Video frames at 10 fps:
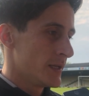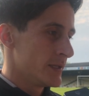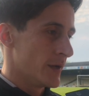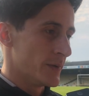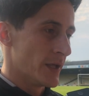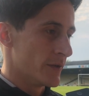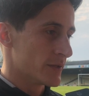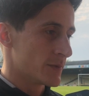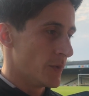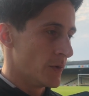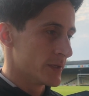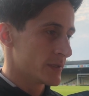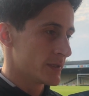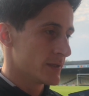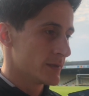Yeah, we know the
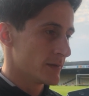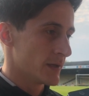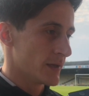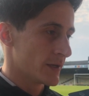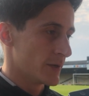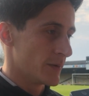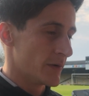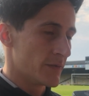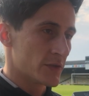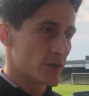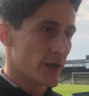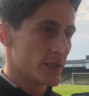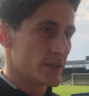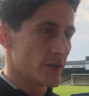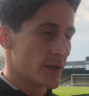supporters are going to be really
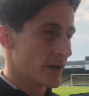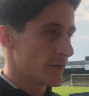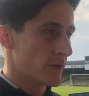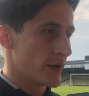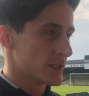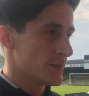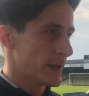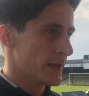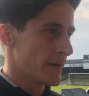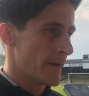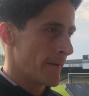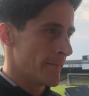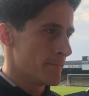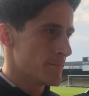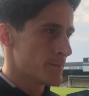frustrated too. They've got every right to be.
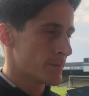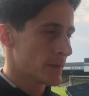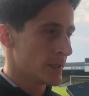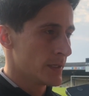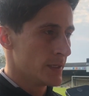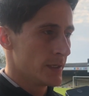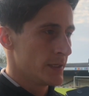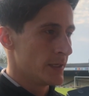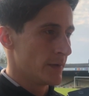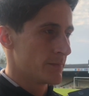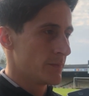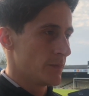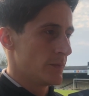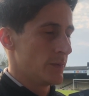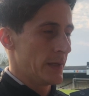You know,
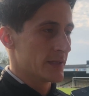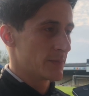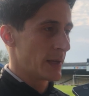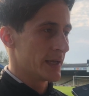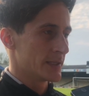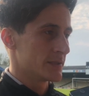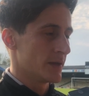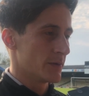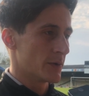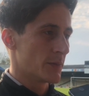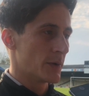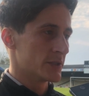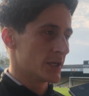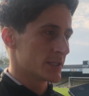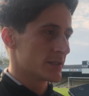we as players, you know, we want to
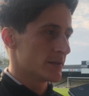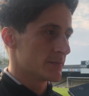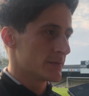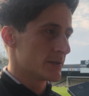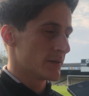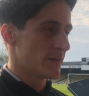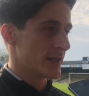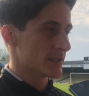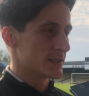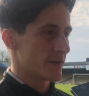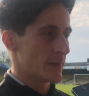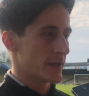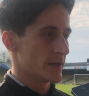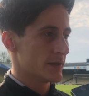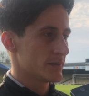apologise to the fans because they've
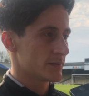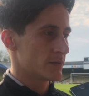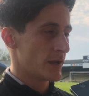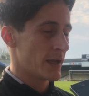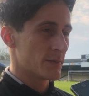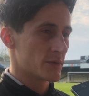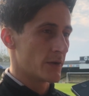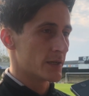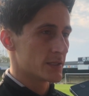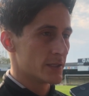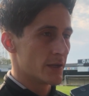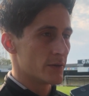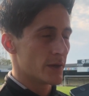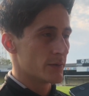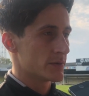made a great atmosphere, actually. You
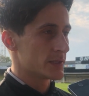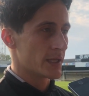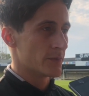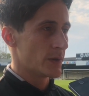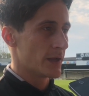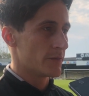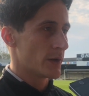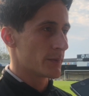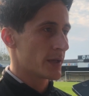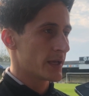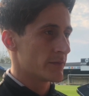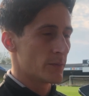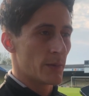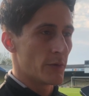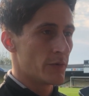know, they were all singing "We love you, MK,"
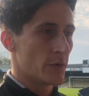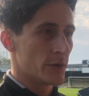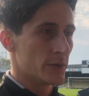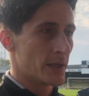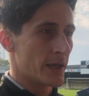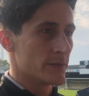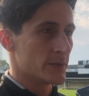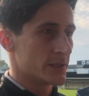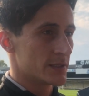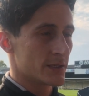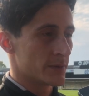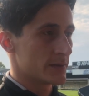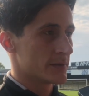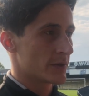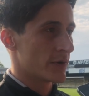even when we're 4-0 down, which is
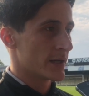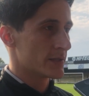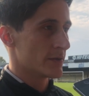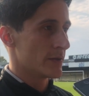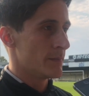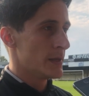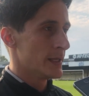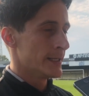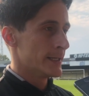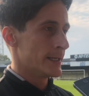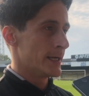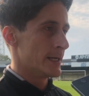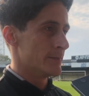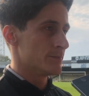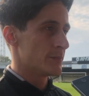something, a credit to them.
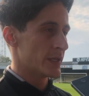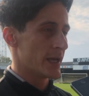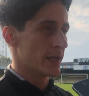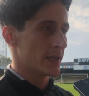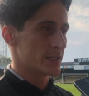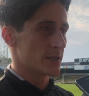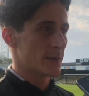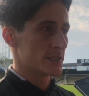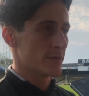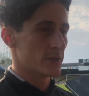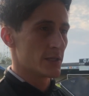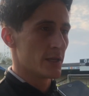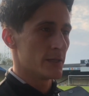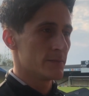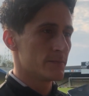But yeah, as you can imagine, everyone's
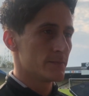hurting.